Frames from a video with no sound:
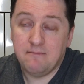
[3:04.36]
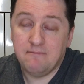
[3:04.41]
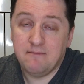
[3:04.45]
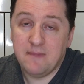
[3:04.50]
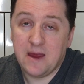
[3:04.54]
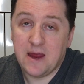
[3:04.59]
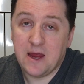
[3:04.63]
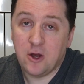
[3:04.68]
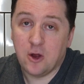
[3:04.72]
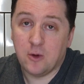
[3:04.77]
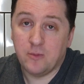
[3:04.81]

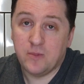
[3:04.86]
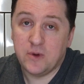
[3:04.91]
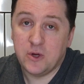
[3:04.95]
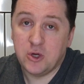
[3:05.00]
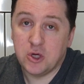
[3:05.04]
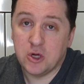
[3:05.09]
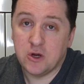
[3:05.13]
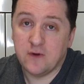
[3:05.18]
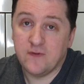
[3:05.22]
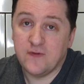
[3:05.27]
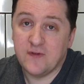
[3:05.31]
may not be
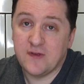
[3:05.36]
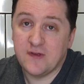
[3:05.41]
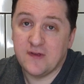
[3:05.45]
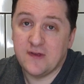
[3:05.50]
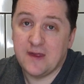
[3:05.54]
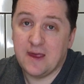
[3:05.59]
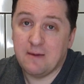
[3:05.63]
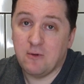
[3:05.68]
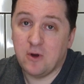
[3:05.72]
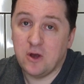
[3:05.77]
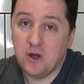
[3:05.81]
sure if it's the
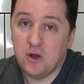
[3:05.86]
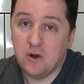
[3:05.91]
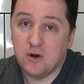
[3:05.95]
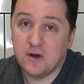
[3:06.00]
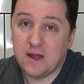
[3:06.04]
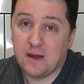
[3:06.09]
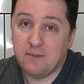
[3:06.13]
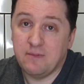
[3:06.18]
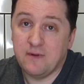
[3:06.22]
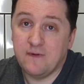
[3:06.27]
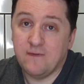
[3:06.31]
same one he
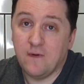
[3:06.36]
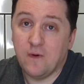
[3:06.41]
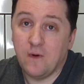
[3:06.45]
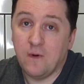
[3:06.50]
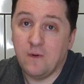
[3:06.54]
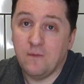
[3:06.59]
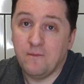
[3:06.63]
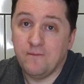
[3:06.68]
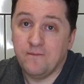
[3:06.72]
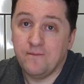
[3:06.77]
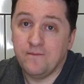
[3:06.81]
looked at before.